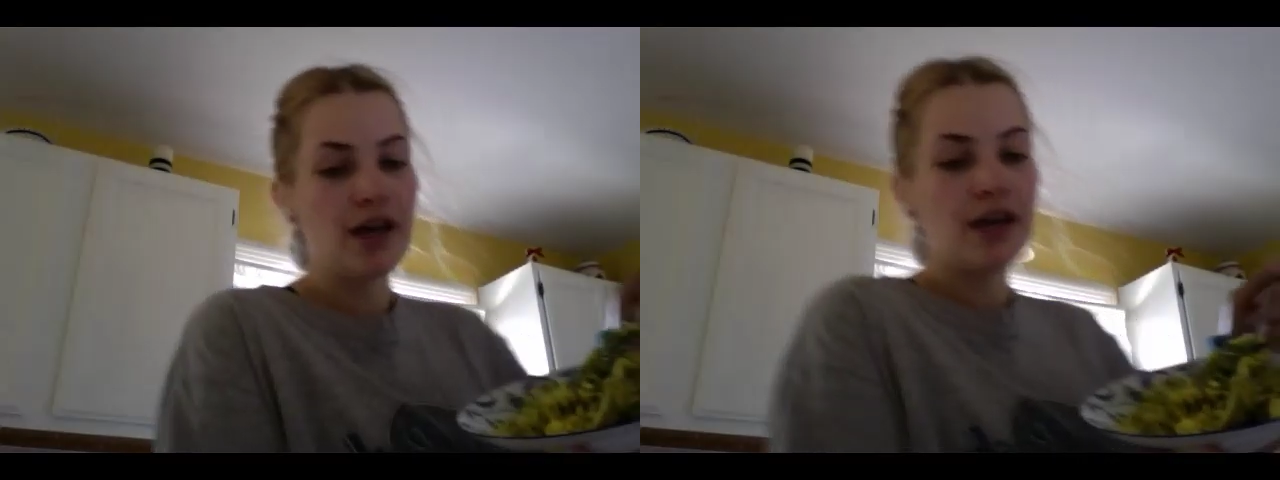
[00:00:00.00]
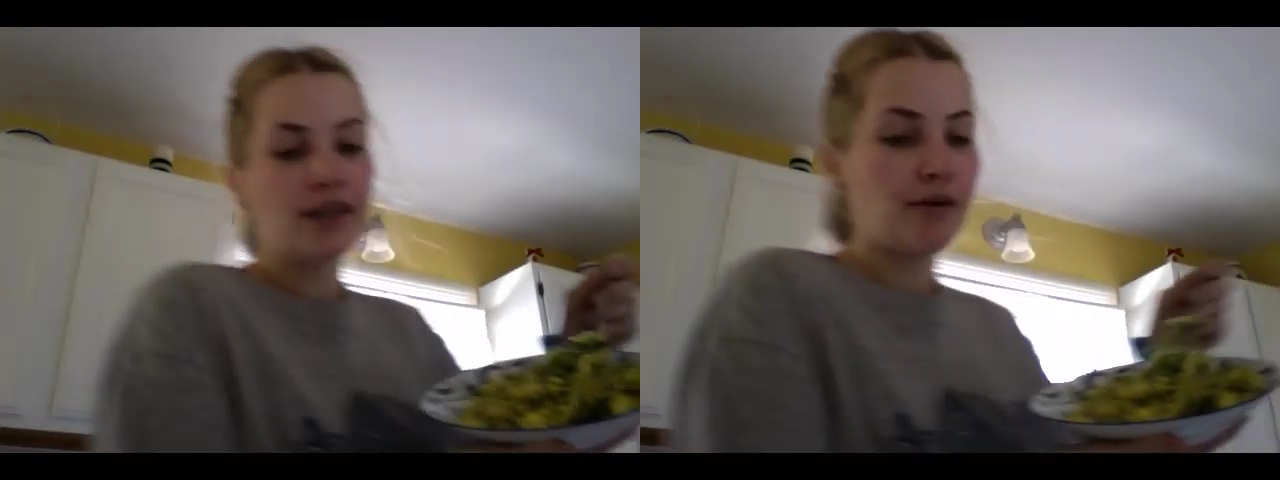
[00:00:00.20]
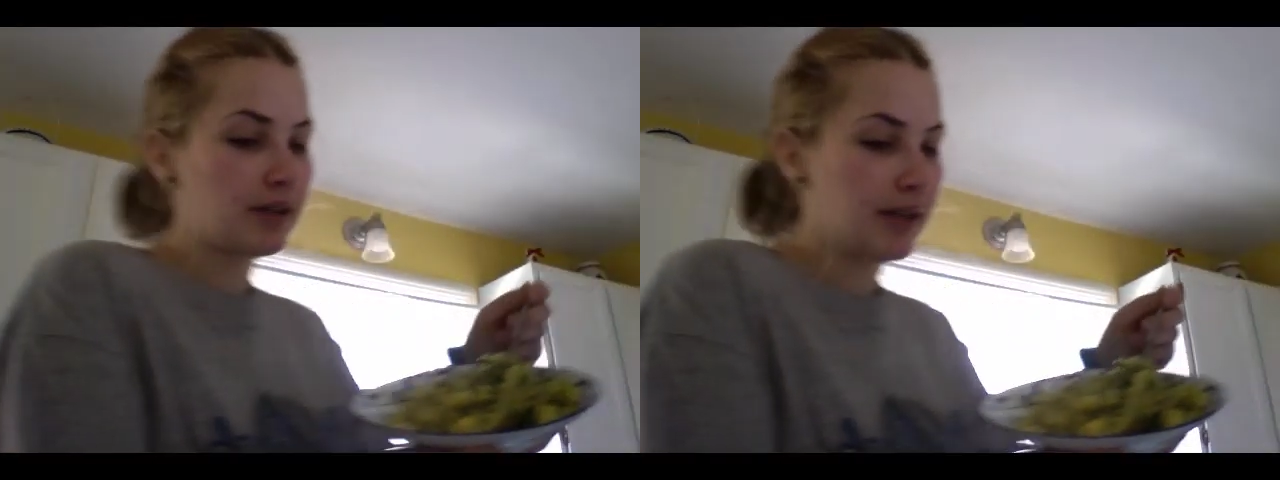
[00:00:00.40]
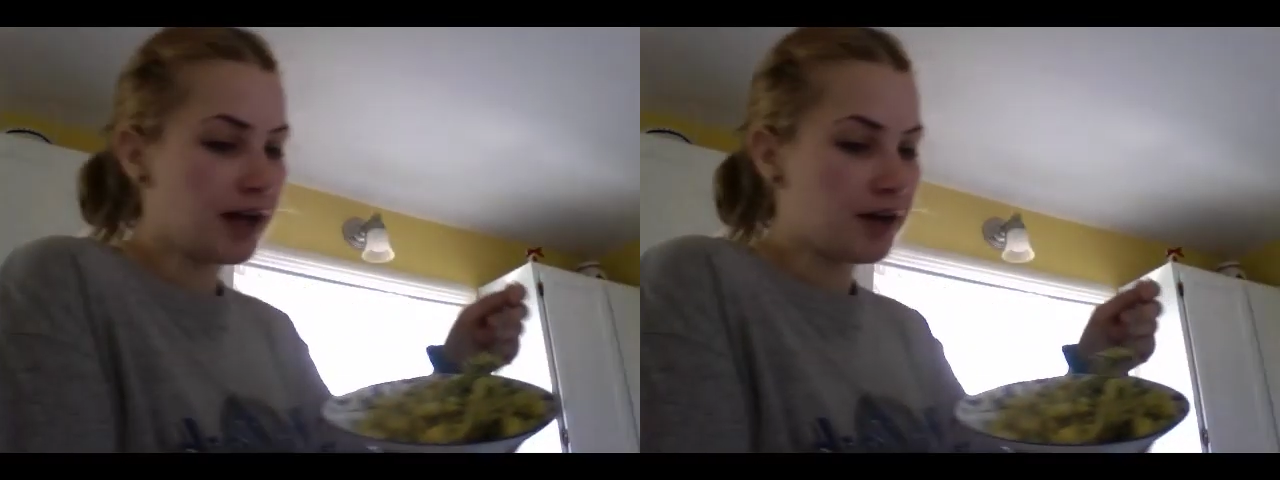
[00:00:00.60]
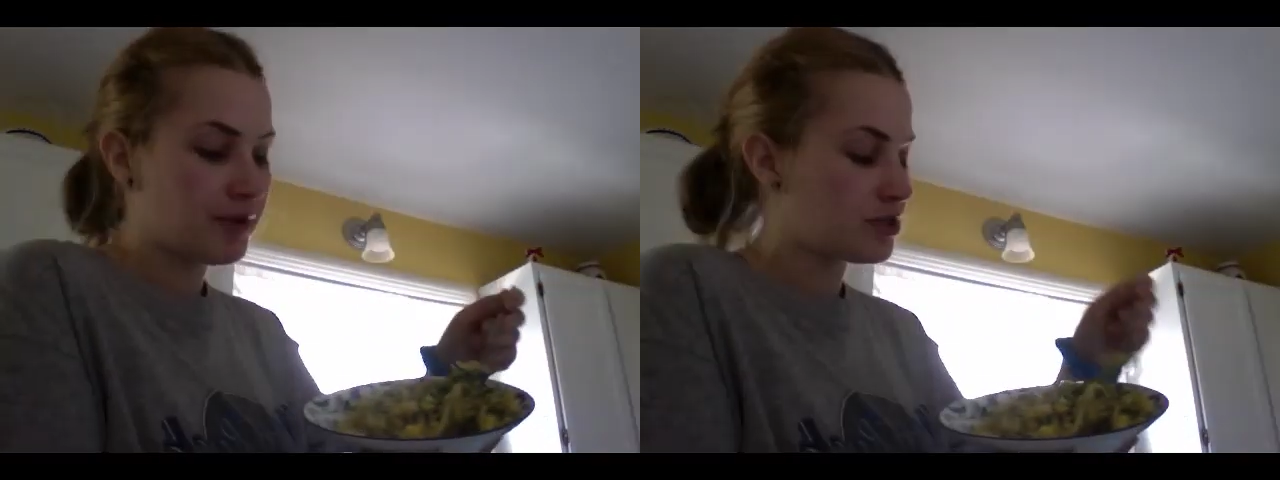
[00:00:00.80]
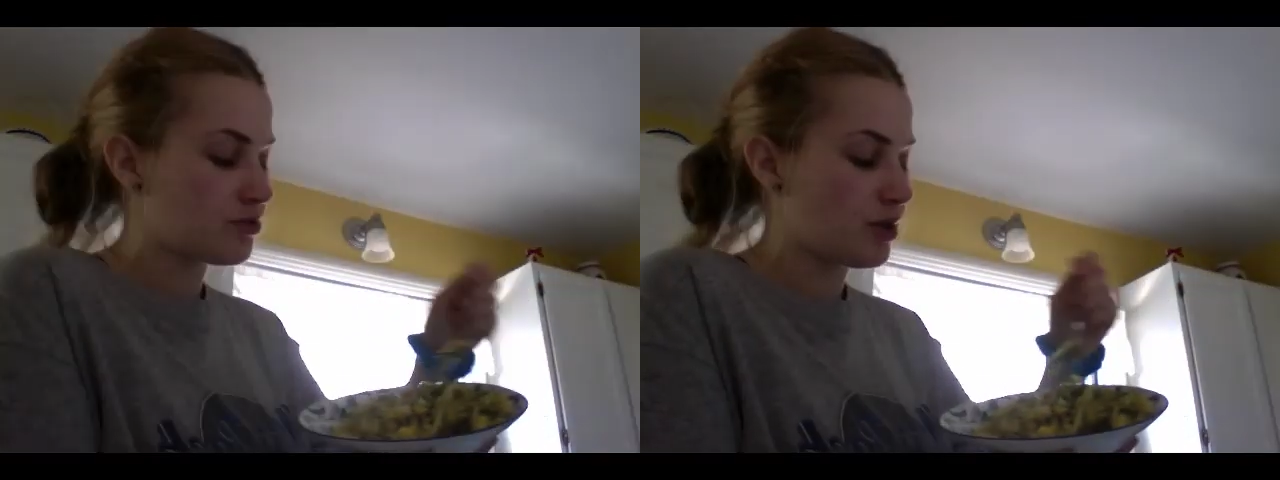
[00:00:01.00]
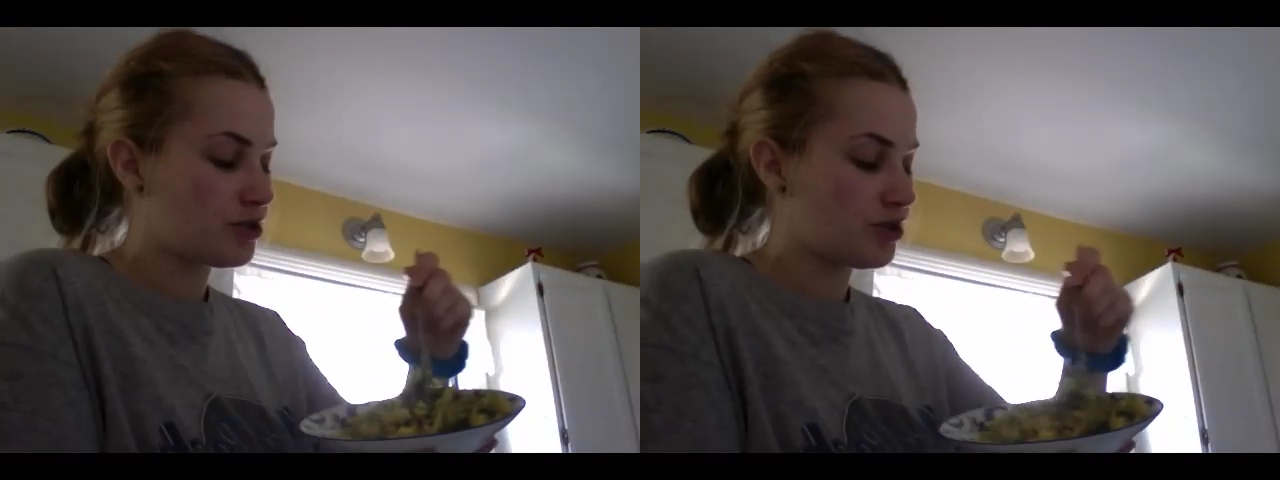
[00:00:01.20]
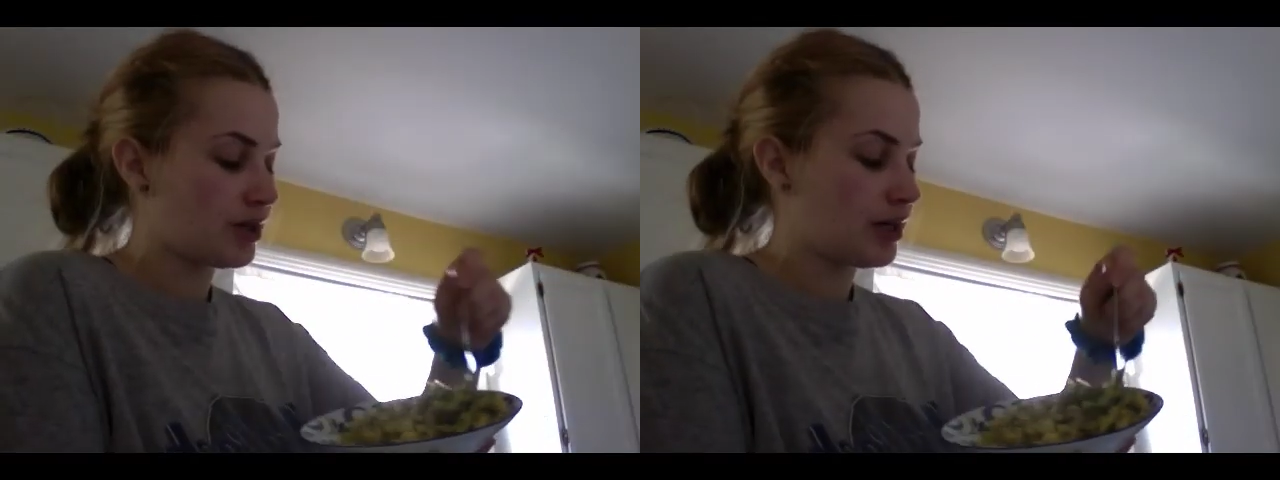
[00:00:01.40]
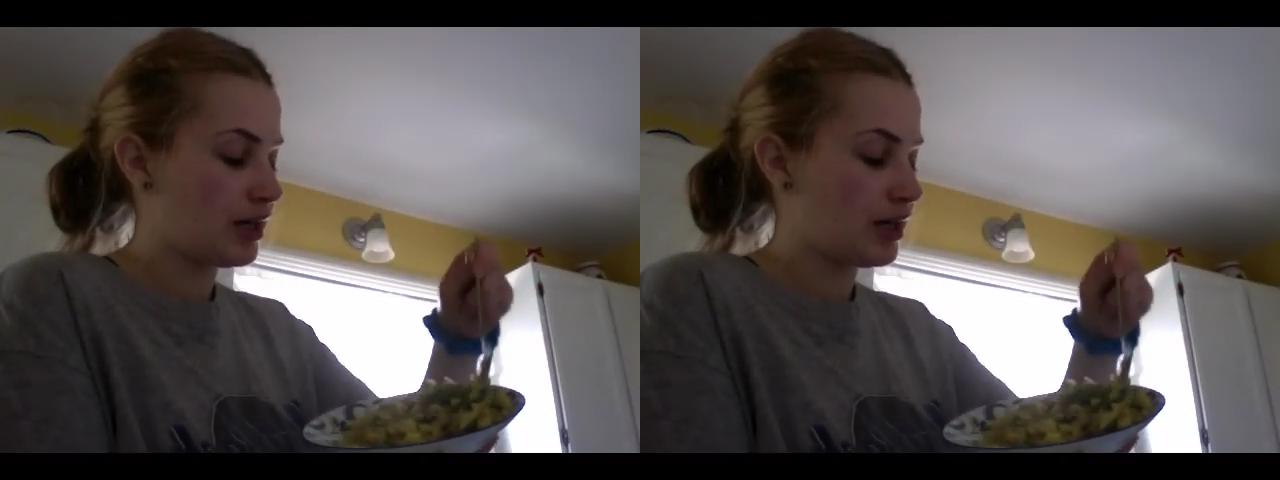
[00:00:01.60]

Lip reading: Now in a lot of restaurants, you're going to